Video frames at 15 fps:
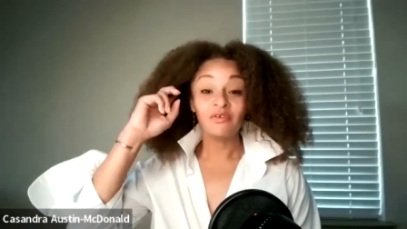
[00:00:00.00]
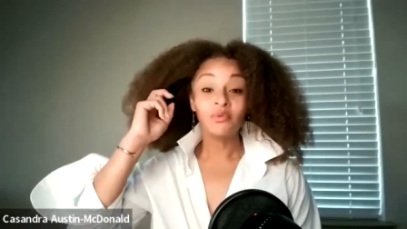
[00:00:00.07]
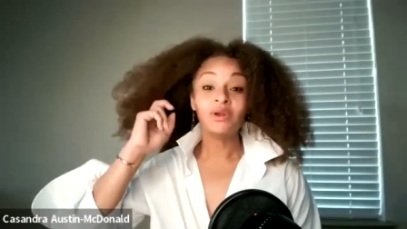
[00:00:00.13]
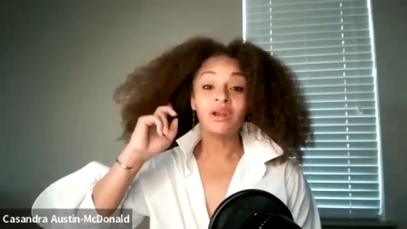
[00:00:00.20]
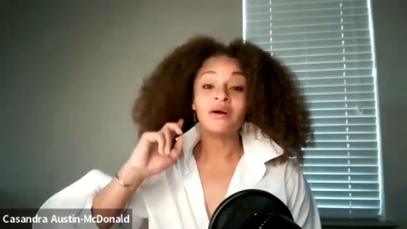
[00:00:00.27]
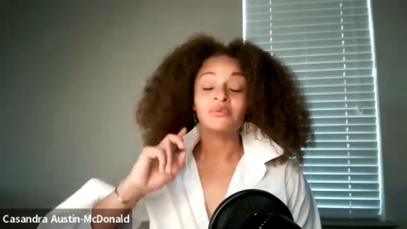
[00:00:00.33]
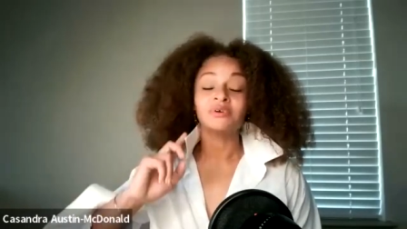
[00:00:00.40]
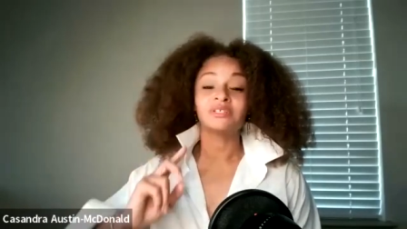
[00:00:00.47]

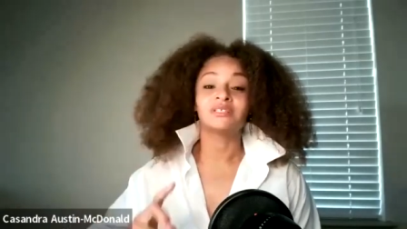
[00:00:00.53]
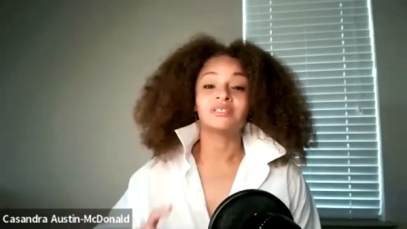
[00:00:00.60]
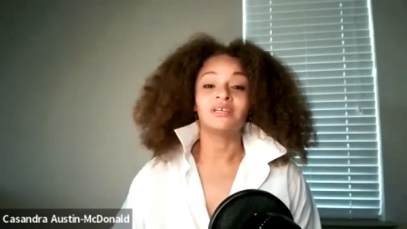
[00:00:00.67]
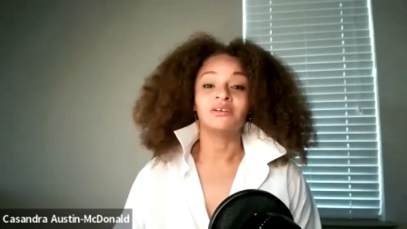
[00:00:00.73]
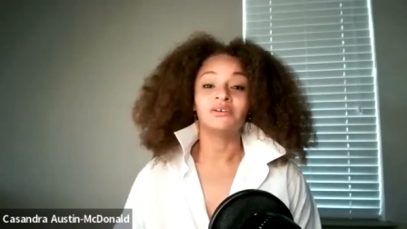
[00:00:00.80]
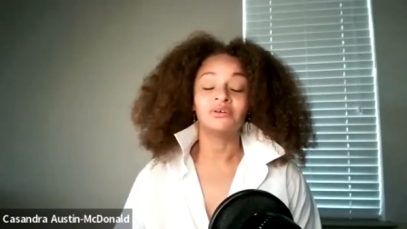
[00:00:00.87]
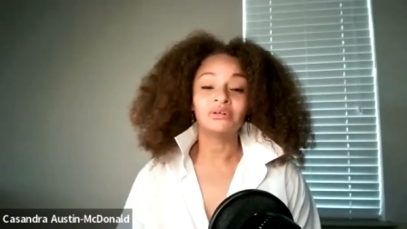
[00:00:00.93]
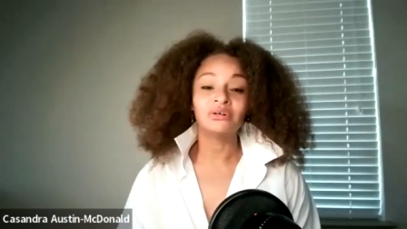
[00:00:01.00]
even when I
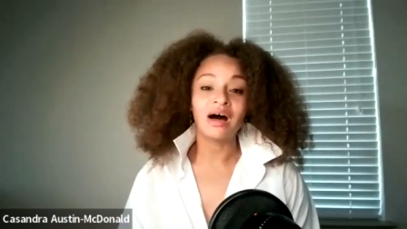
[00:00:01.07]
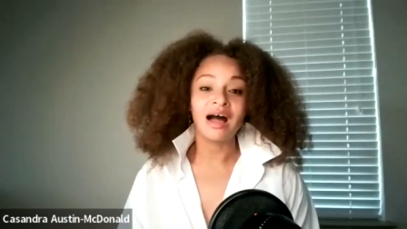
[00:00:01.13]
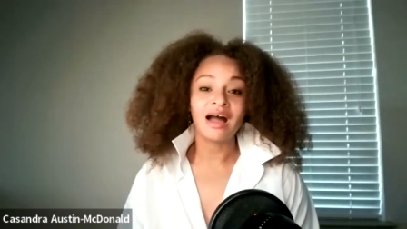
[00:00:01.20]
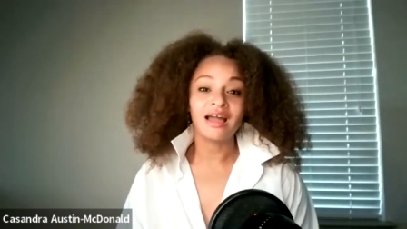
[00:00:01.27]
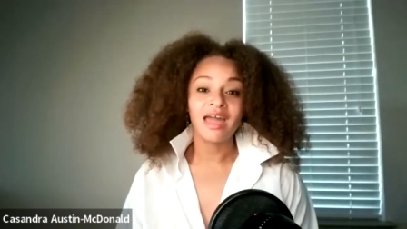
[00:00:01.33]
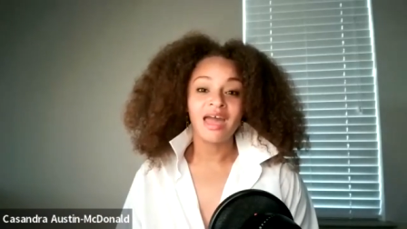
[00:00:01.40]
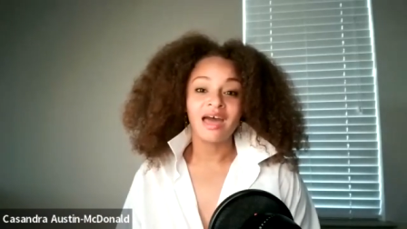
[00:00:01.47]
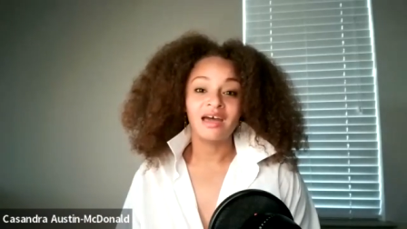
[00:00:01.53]
was
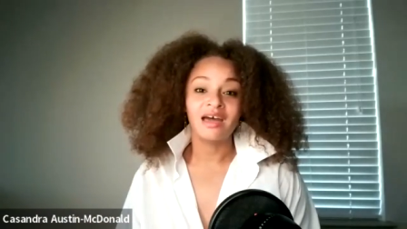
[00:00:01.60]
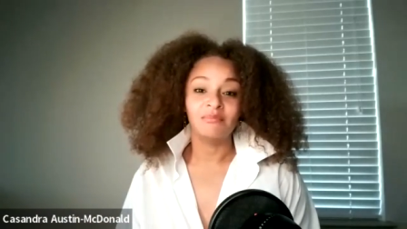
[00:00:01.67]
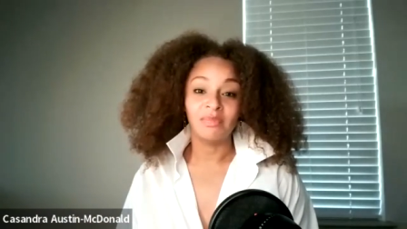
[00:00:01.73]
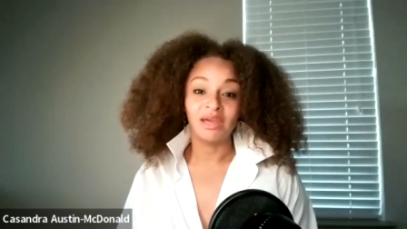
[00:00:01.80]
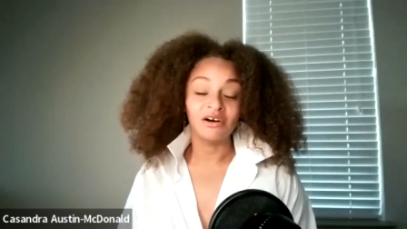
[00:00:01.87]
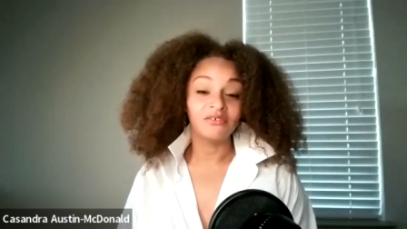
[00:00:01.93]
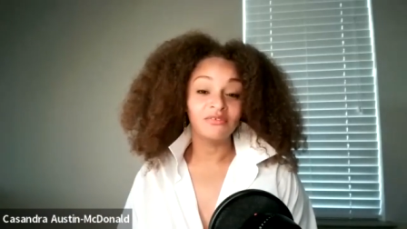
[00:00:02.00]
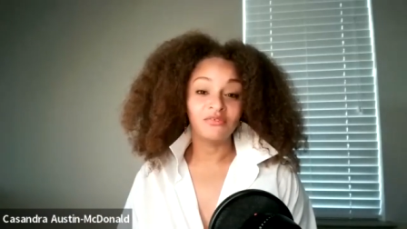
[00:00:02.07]
single, I
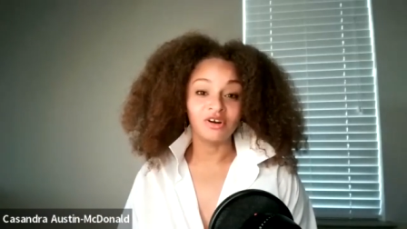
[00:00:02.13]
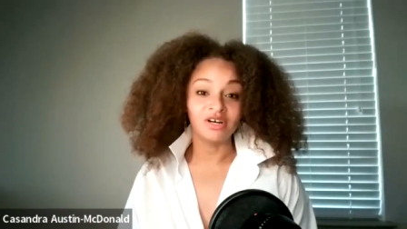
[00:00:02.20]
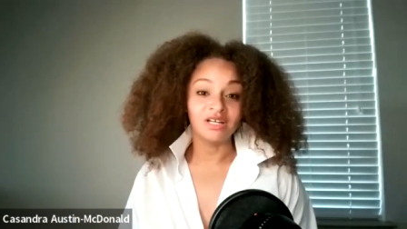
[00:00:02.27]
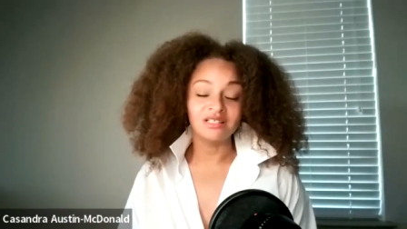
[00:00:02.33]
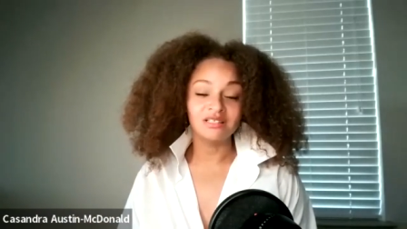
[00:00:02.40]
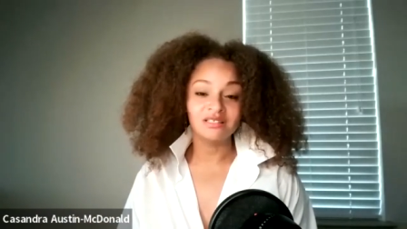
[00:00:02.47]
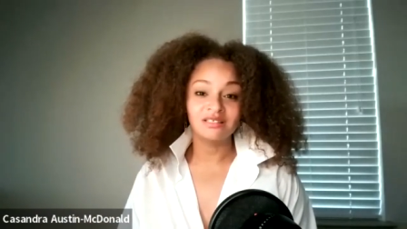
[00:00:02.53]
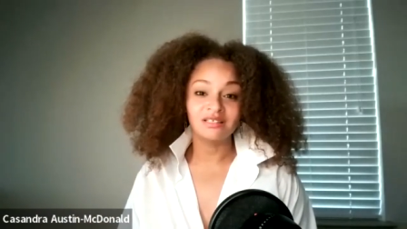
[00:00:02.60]
had male
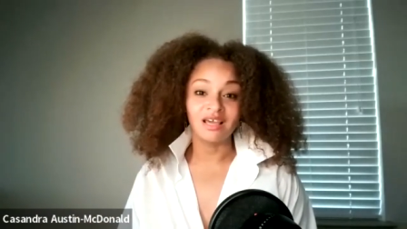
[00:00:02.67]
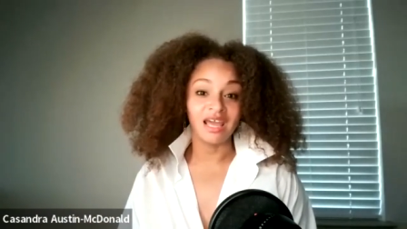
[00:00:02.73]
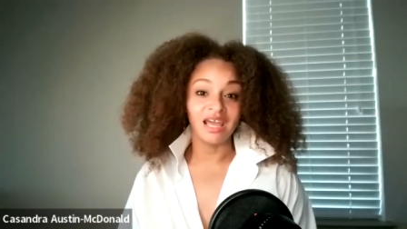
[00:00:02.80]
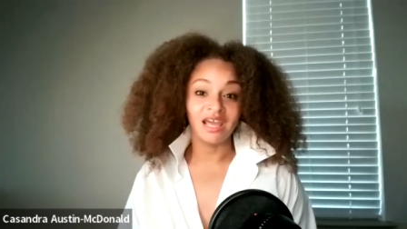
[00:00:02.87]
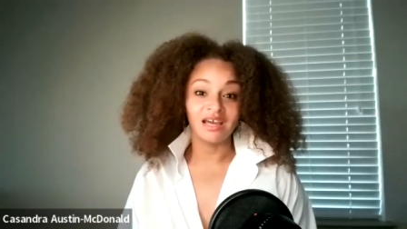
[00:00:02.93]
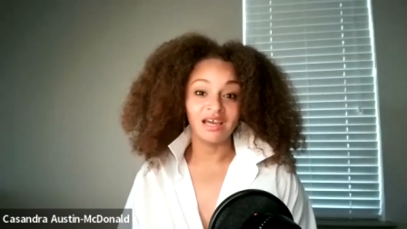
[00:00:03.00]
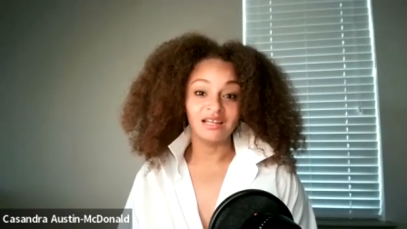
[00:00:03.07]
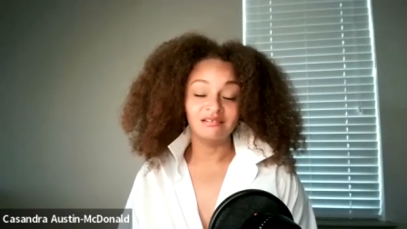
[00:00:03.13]

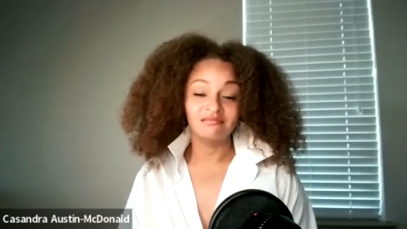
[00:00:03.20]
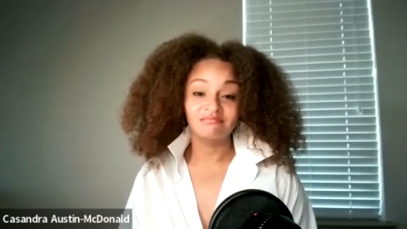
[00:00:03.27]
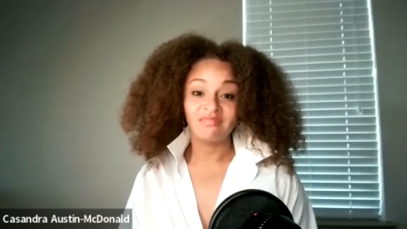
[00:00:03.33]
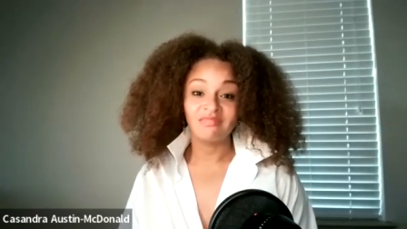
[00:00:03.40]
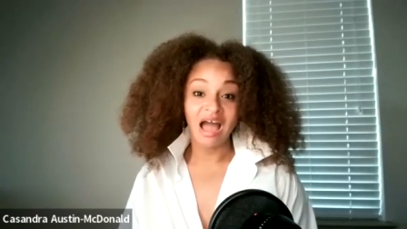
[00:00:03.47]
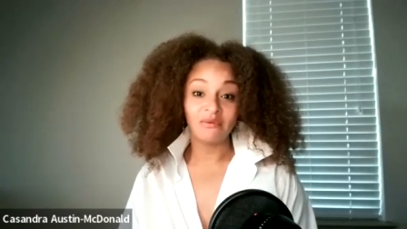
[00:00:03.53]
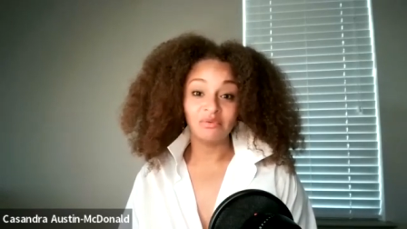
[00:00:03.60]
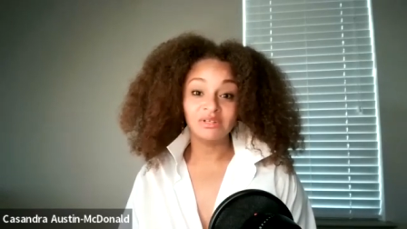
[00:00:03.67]
friends
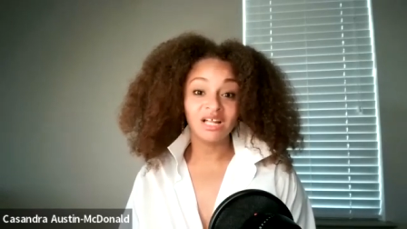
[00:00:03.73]
and